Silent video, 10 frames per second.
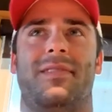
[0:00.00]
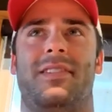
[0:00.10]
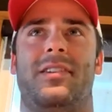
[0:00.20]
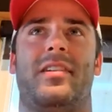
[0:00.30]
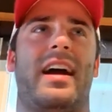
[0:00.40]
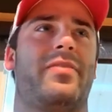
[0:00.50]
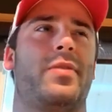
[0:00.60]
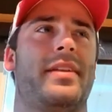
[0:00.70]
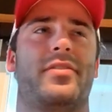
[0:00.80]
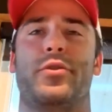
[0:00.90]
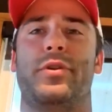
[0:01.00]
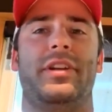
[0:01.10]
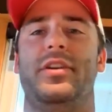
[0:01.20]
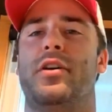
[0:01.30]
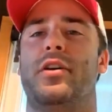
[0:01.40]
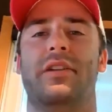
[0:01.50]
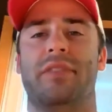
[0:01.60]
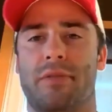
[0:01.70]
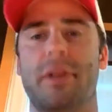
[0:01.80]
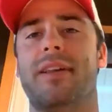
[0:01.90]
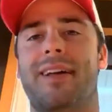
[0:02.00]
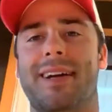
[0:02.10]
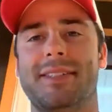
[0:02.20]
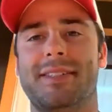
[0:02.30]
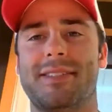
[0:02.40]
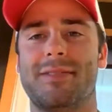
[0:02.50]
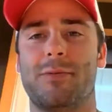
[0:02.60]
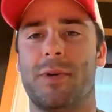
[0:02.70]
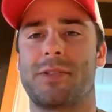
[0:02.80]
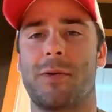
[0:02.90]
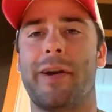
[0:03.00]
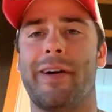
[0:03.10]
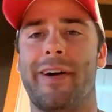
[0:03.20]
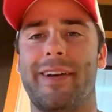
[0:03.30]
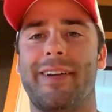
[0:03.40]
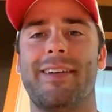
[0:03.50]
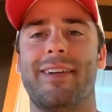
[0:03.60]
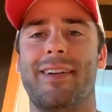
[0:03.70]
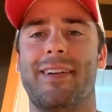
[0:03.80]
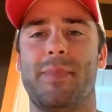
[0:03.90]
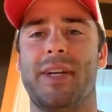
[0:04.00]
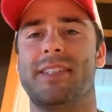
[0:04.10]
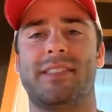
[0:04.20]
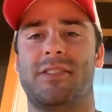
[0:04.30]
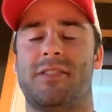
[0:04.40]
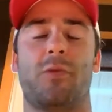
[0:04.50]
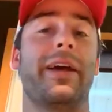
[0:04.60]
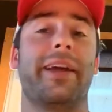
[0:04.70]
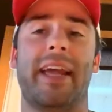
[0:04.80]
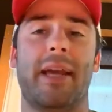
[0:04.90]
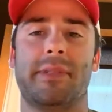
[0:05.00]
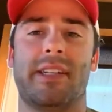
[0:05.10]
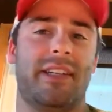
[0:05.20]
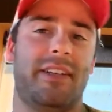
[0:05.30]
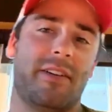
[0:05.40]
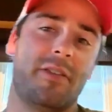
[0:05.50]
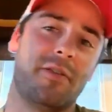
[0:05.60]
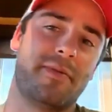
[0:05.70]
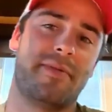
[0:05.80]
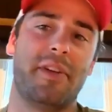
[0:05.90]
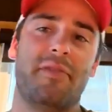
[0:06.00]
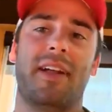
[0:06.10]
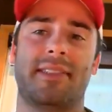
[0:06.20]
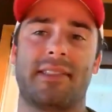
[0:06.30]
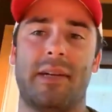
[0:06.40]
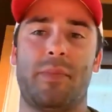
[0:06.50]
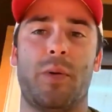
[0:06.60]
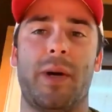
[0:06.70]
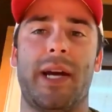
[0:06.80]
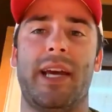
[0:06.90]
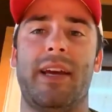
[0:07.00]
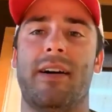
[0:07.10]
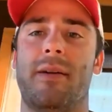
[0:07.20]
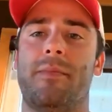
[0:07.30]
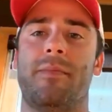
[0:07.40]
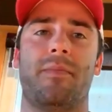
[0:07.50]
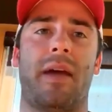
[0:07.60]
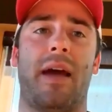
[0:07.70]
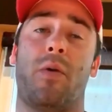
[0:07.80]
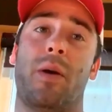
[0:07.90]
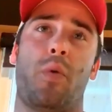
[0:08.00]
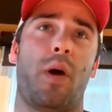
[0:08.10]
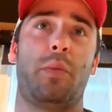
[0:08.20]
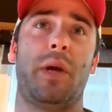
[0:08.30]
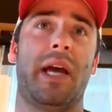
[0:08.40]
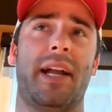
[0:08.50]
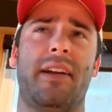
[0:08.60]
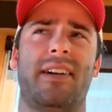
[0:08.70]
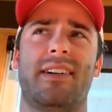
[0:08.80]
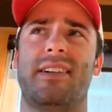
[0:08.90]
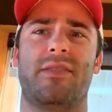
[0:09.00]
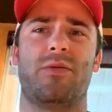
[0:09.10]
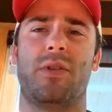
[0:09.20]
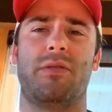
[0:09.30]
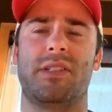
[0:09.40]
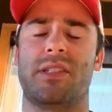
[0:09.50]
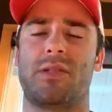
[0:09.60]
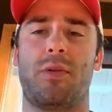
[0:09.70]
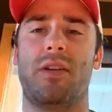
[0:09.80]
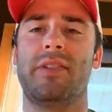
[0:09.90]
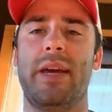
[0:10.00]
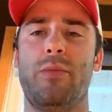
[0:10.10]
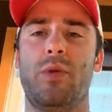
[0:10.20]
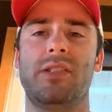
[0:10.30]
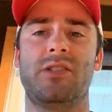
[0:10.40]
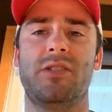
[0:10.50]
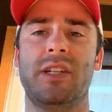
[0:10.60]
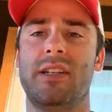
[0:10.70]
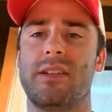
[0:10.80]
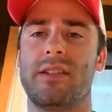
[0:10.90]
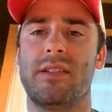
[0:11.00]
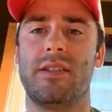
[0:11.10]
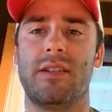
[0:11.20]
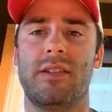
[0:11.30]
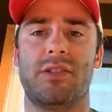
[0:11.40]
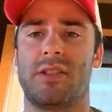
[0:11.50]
you're halfway through and you don't even realize what's going on, because there's away games that, you know, you've let slip away. At one point we had 12-game win streak, just